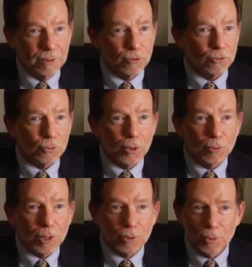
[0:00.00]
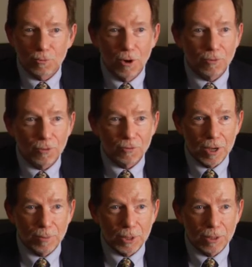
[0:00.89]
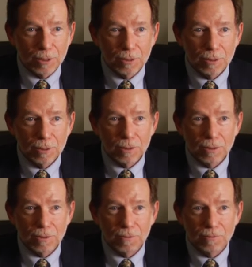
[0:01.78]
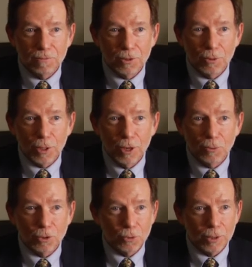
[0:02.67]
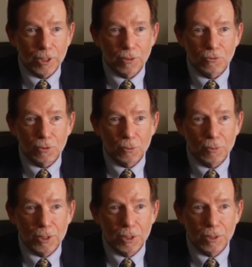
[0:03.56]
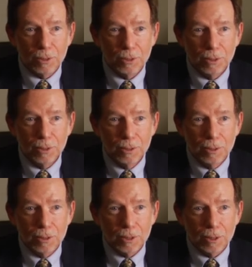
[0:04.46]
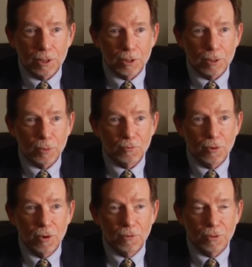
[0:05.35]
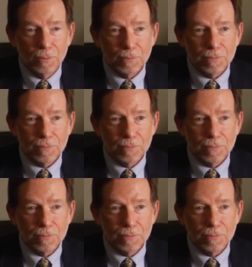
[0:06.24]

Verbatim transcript: It's also a great way to involve your family in figuring out what your legacy will be and get them involved.